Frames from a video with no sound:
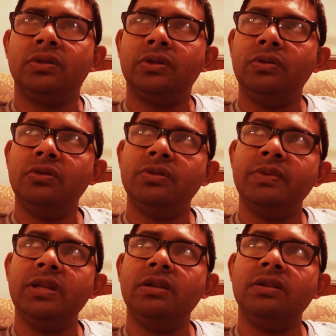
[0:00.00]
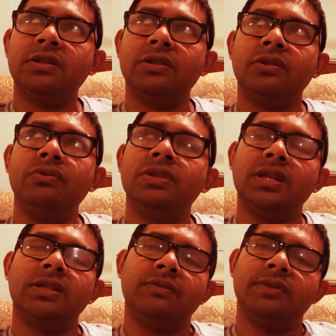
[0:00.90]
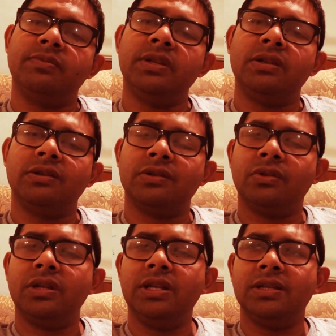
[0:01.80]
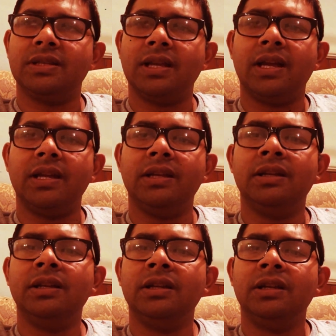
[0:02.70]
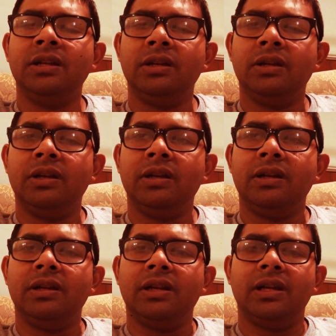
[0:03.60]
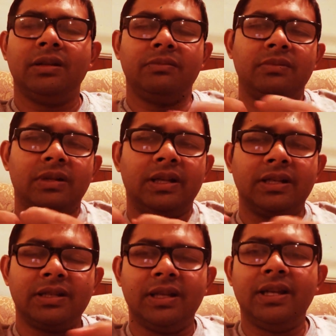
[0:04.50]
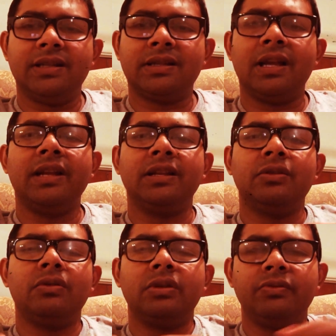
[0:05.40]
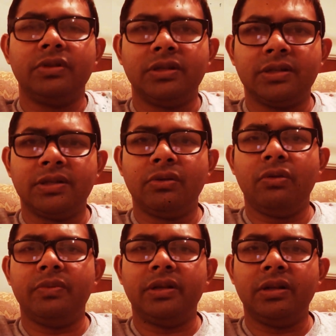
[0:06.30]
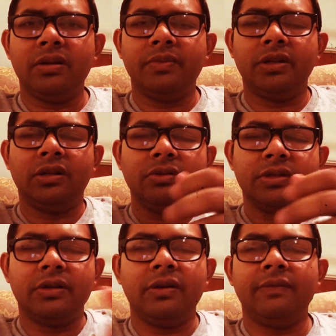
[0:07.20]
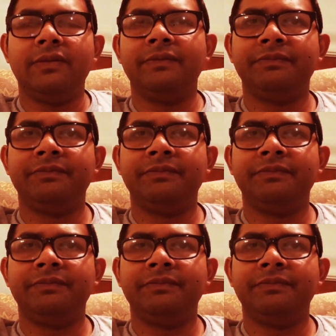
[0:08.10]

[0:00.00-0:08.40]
two speakers, or two sets of speakers on each side. And like I said, it had a sliding door. You would just open it up and close it off,